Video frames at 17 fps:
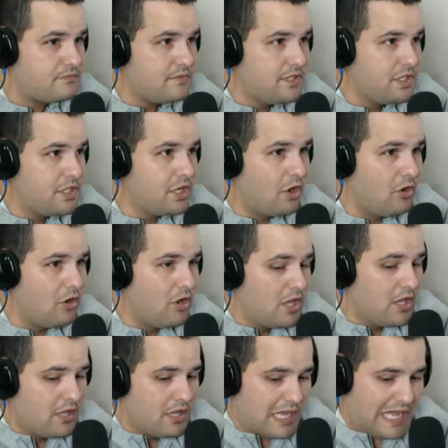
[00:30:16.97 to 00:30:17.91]
You know,
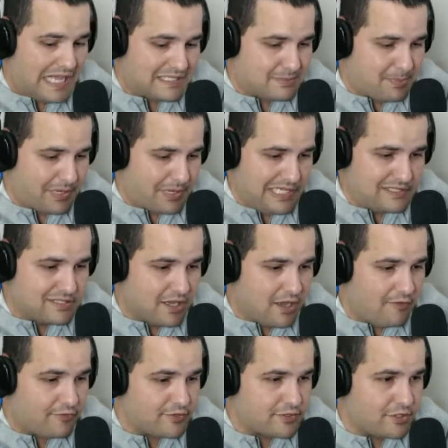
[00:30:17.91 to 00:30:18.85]
as a police
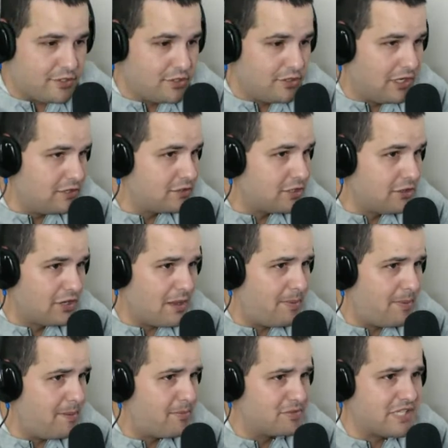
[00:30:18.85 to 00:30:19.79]
officer, you learn to look
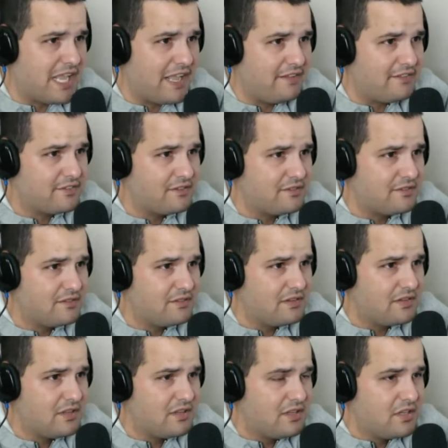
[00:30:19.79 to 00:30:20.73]
at people's hands.
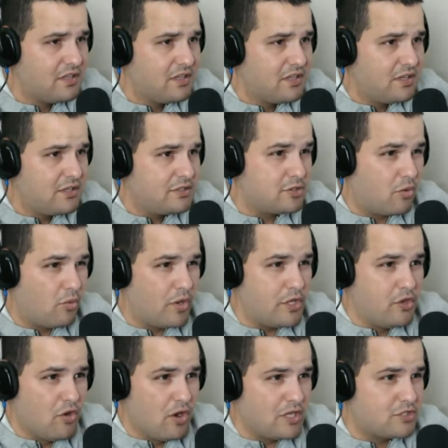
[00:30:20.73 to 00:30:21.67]
So
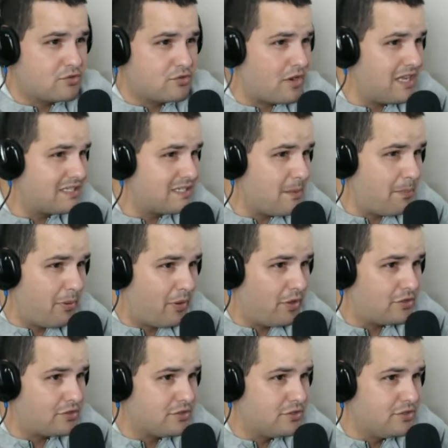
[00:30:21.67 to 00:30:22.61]
when you address a
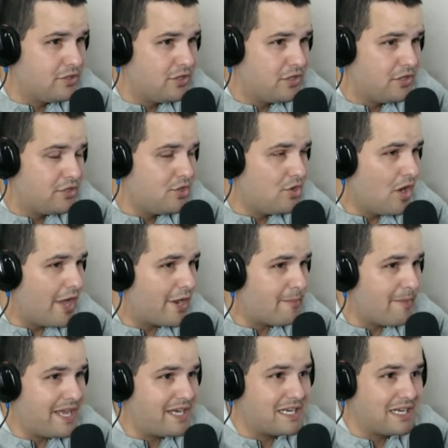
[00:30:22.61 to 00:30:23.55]
person, you
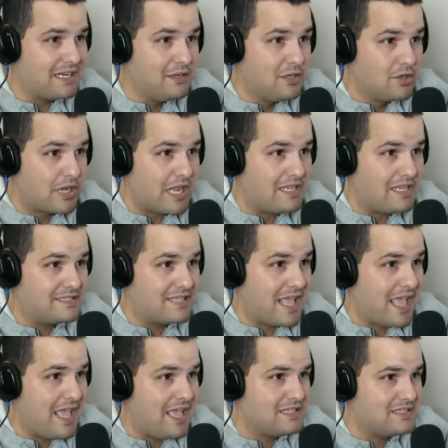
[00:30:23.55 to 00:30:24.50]
automatically look at his
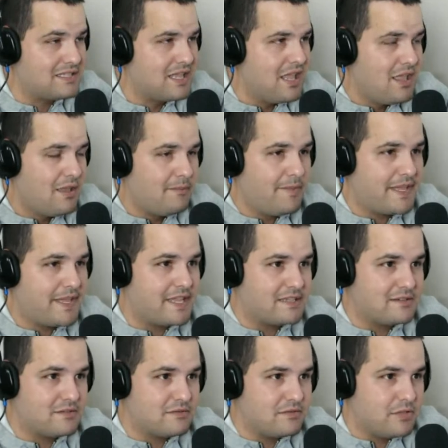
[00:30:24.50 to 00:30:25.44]
hands
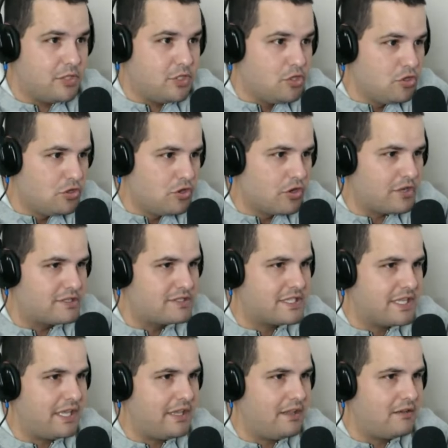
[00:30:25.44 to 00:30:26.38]
because you're going to
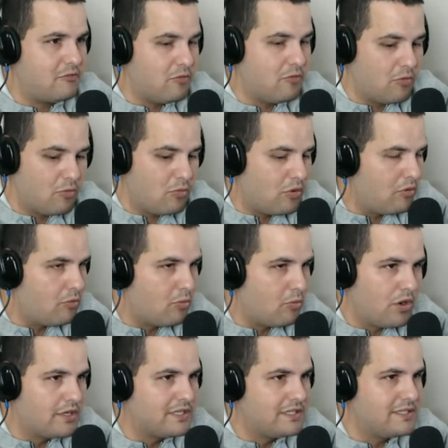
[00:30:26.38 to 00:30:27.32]
see where,
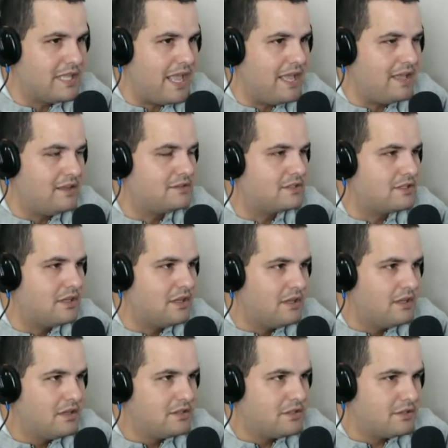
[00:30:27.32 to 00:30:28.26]
where his hands
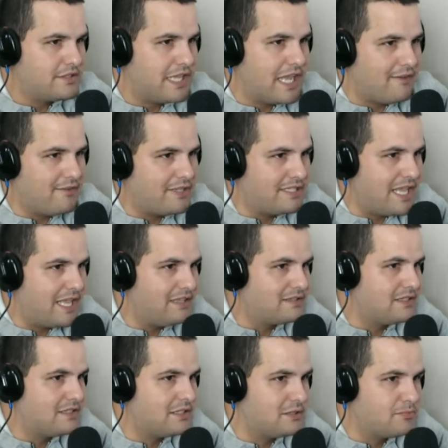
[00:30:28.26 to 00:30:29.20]
does he have his
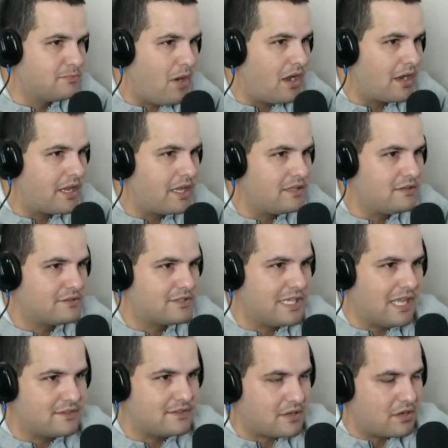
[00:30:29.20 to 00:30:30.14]
hands in his pocket? Does he
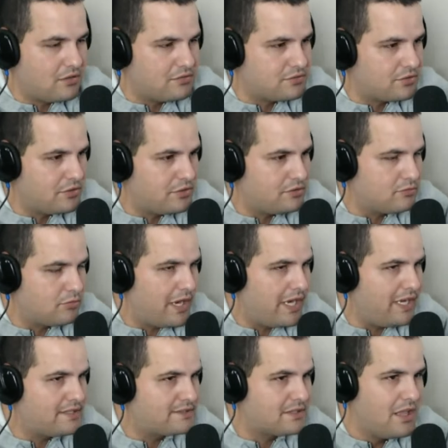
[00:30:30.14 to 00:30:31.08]
have it close to his
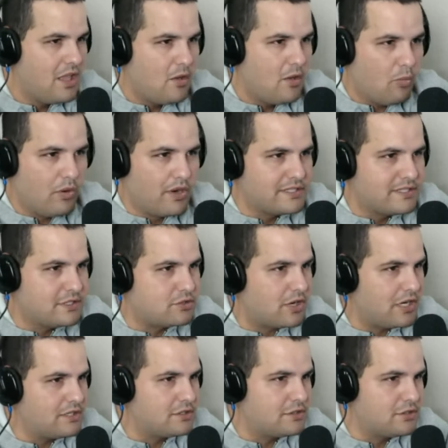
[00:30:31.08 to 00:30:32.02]
waist? What is he
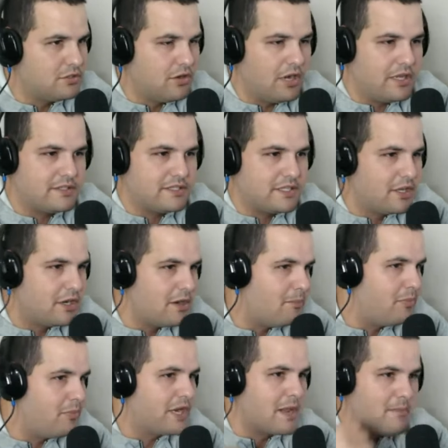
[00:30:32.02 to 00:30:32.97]
trying to do? Is he going to
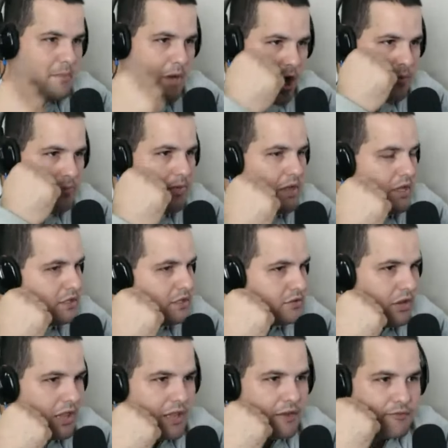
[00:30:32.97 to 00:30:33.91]
bring him up
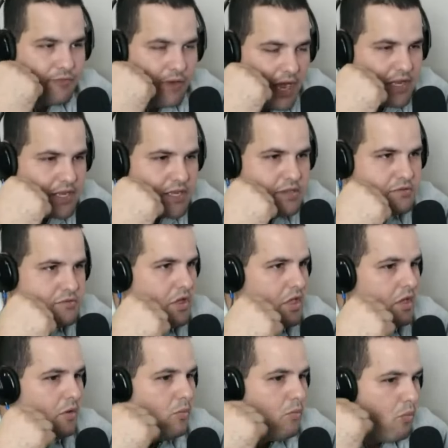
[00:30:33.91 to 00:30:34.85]
to like fight you?
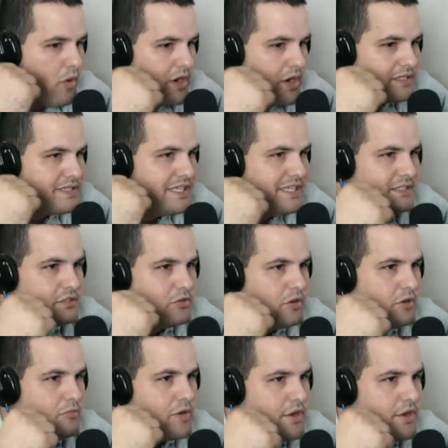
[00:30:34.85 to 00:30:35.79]
What is he
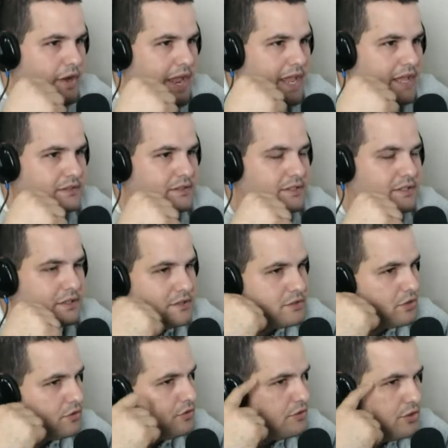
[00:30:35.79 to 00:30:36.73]
doing with your hands?
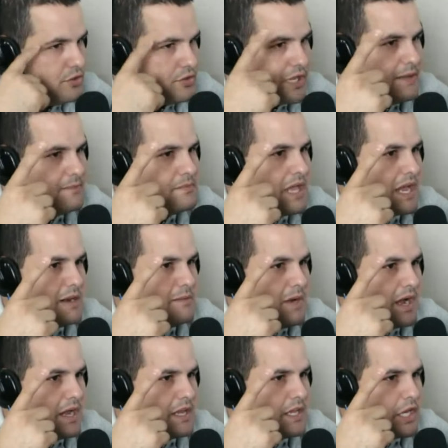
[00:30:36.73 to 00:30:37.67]
So you keep that in
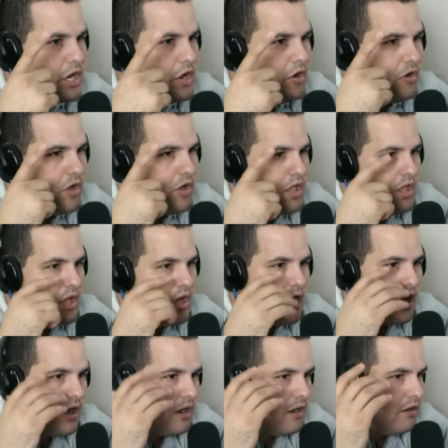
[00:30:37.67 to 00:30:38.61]
mind, you know.
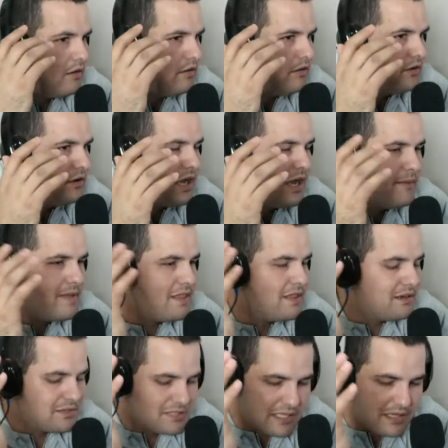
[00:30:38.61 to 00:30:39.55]
Uh, I mean,
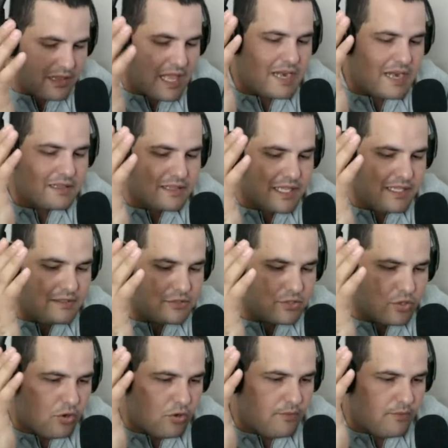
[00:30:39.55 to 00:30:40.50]
there's a lot of things.
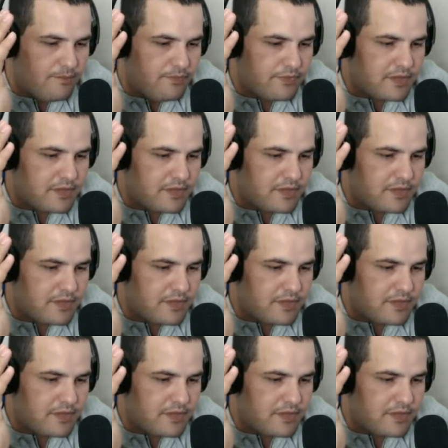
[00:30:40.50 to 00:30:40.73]
So